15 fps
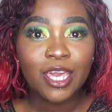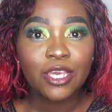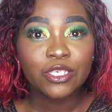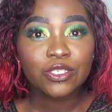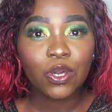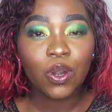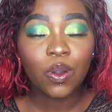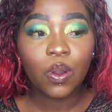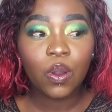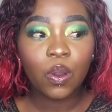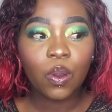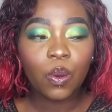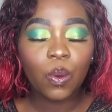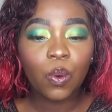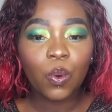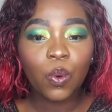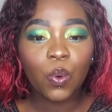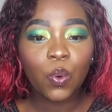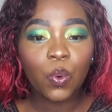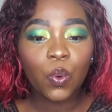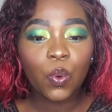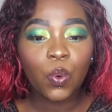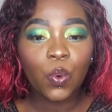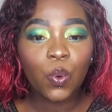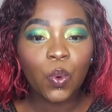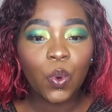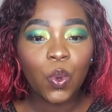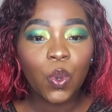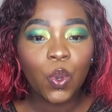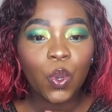So
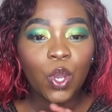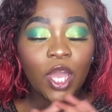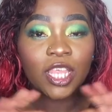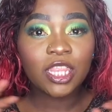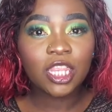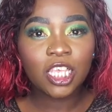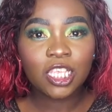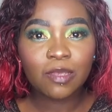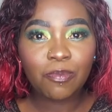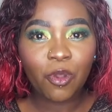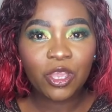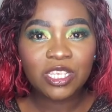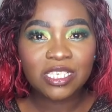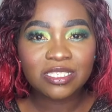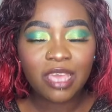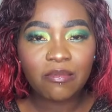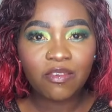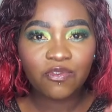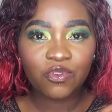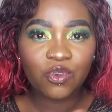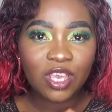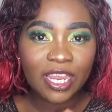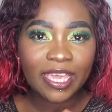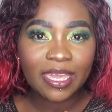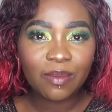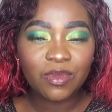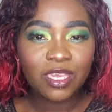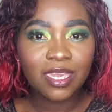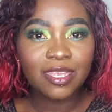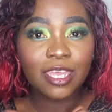at this point in time, if you are like a
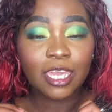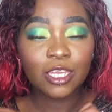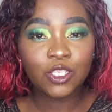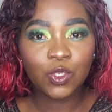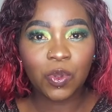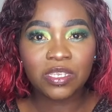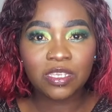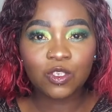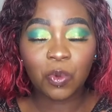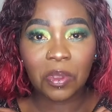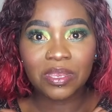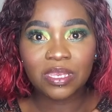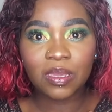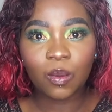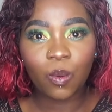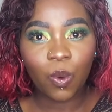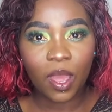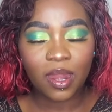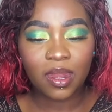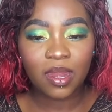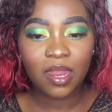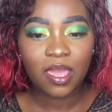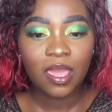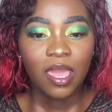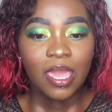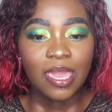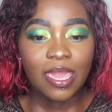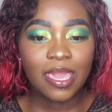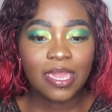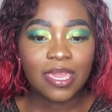beginner in 2021
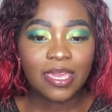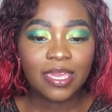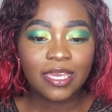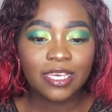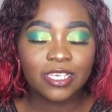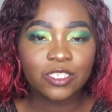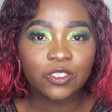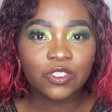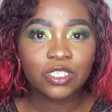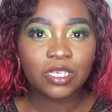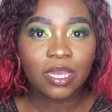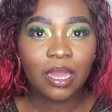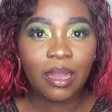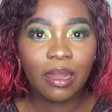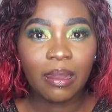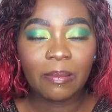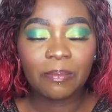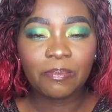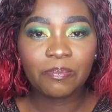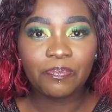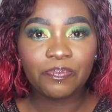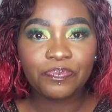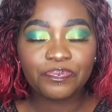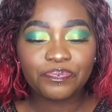and